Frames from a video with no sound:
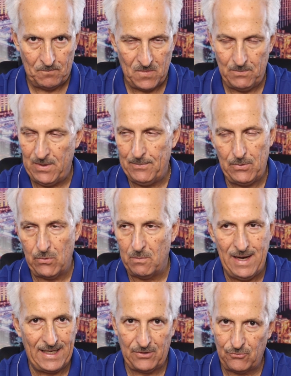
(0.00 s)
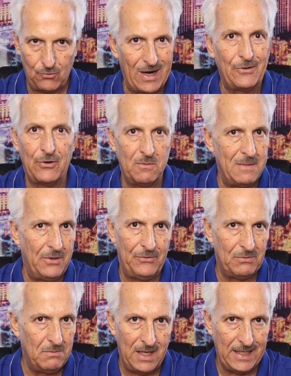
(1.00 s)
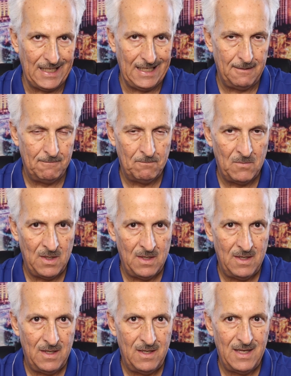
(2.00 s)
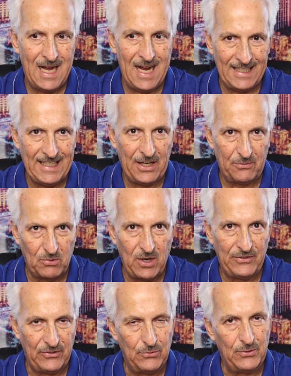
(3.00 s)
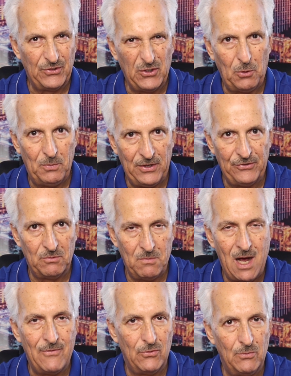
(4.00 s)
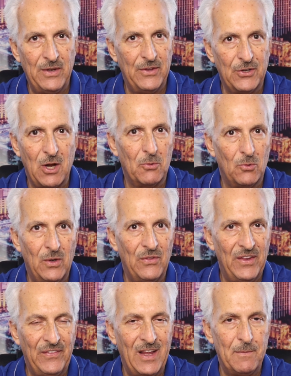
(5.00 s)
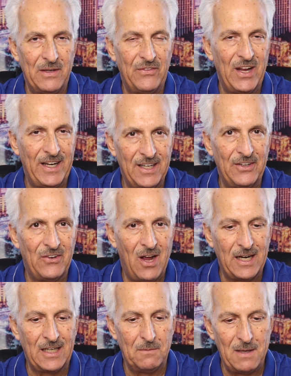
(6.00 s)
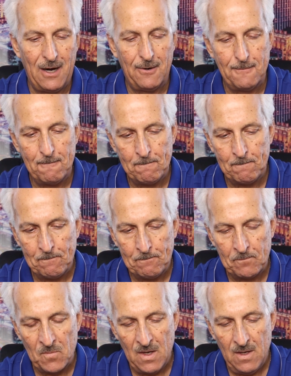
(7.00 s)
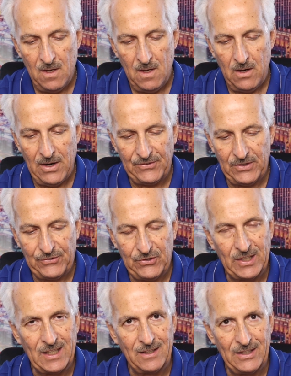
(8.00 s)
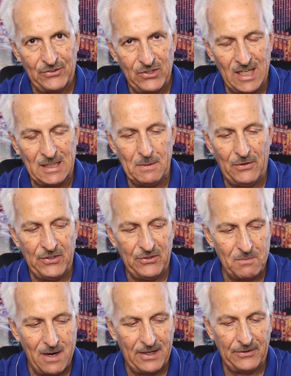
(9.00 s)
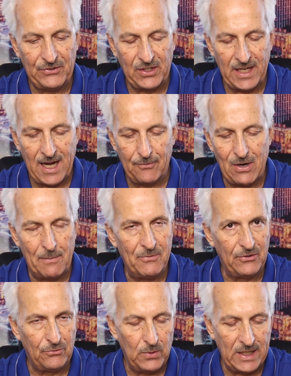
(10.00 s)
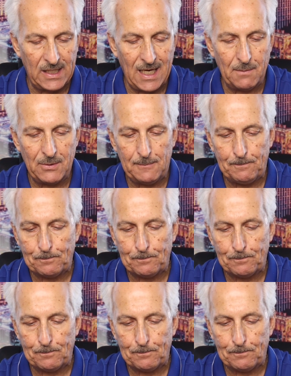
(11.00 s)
and people were making record amounts of money, high gas prices would still piss them off and would be the number one thing they'd be thinking and talking about. All right, so let's talk about these markets today, wrap this week up.